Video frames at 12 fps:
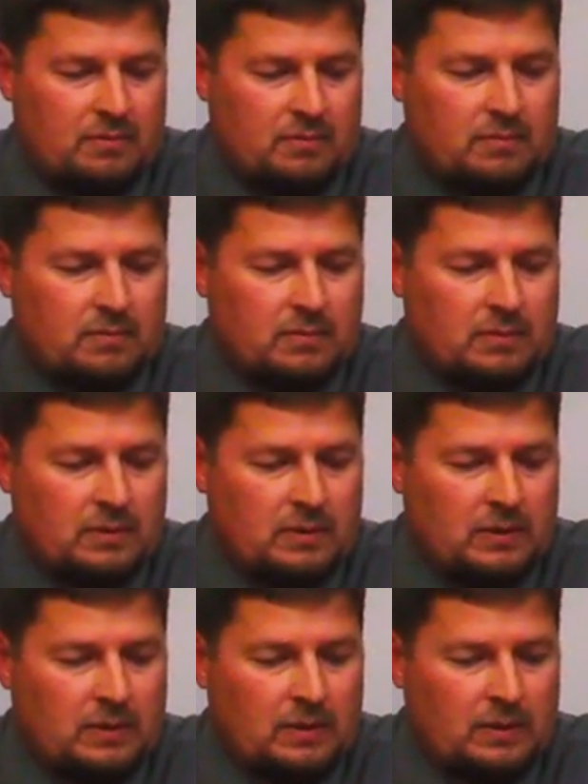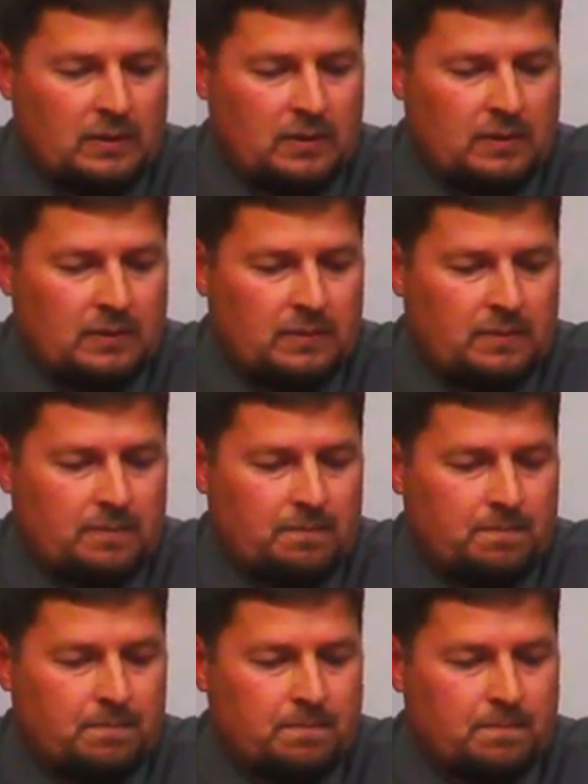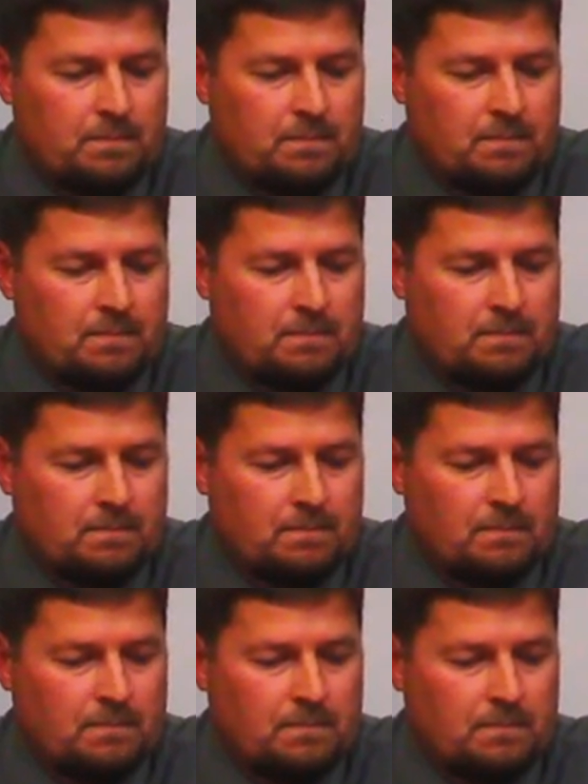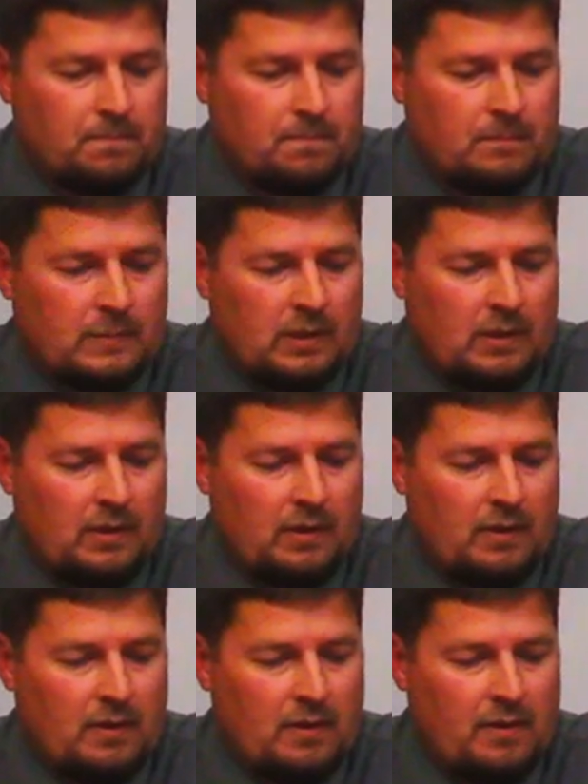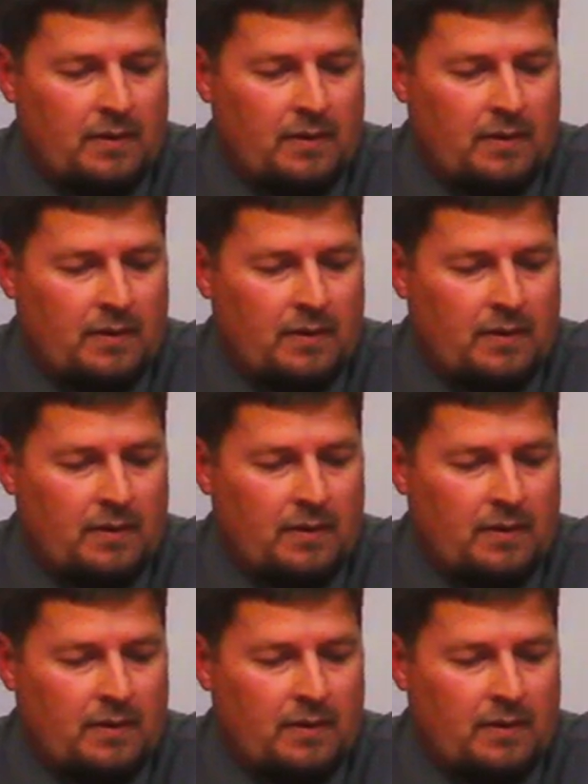(silence)